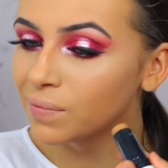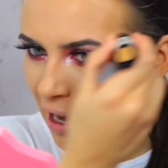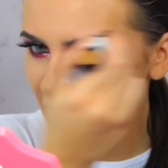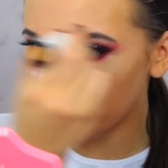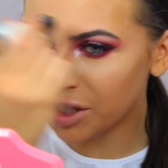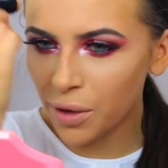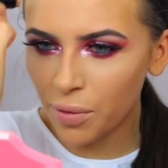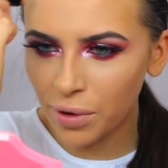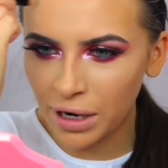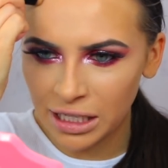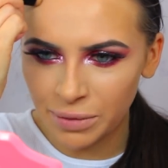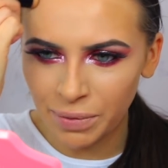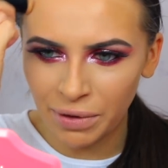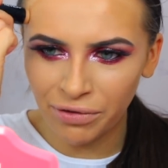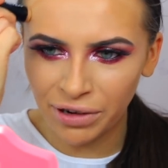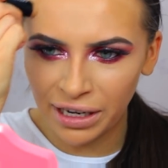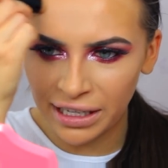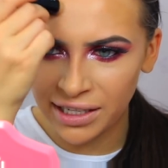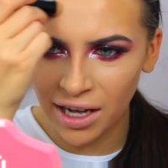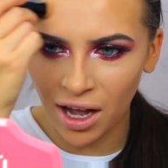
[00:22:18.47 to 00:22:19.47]
I don't want it to be
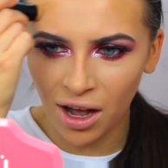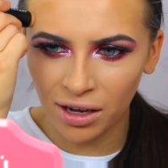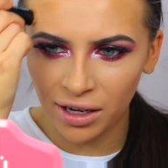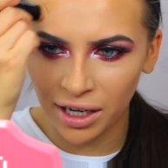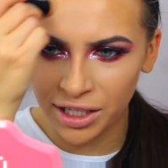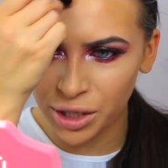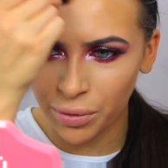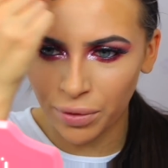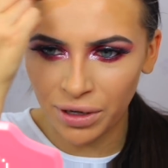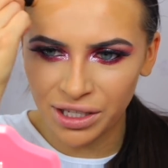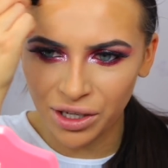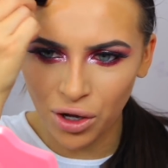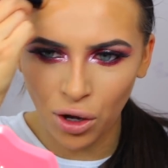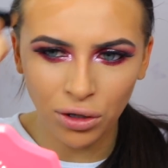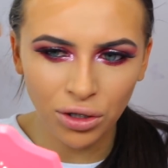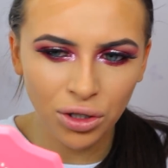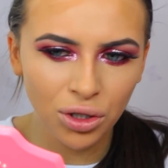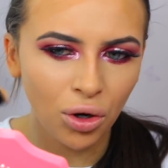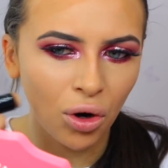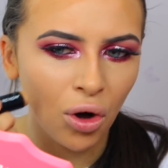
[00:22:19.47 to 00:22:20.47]
really dark and I don't want it to
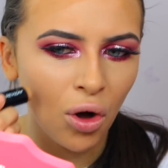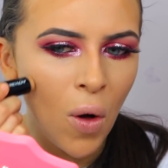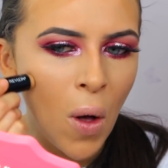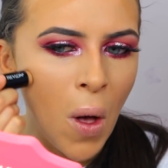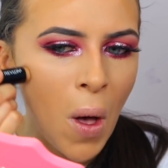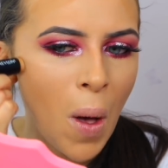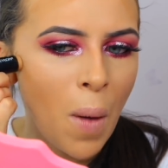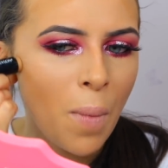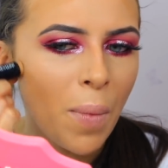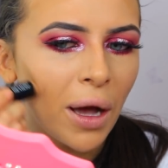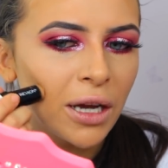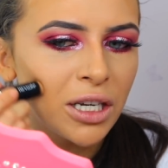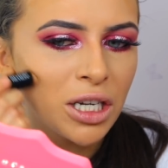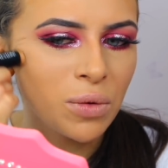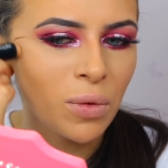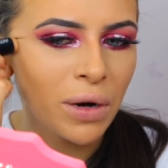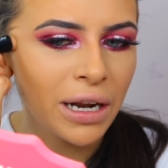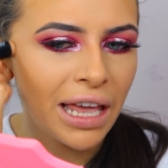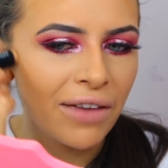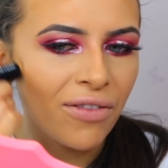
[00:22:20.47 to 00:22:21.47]
contour, but I
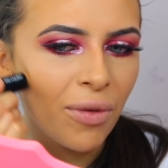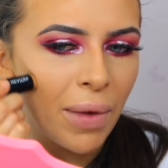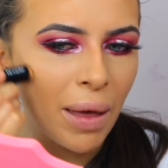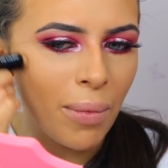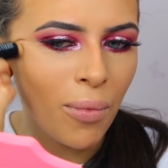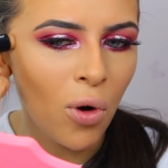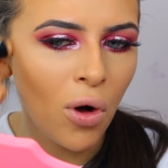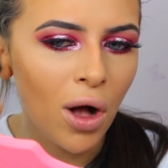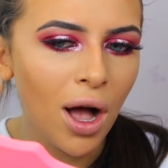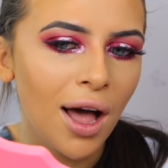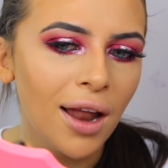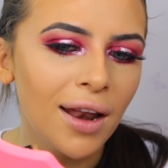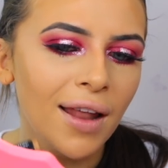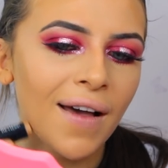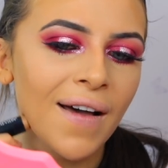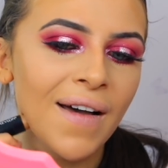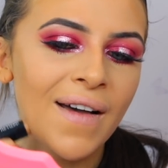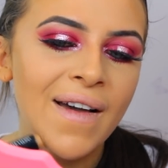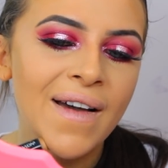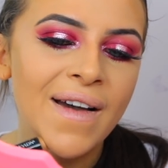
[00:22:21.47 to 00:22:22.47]
just want to give a bit more
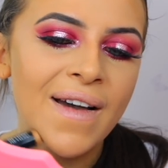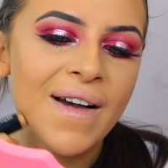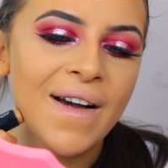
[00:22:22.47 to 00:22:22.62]
colour.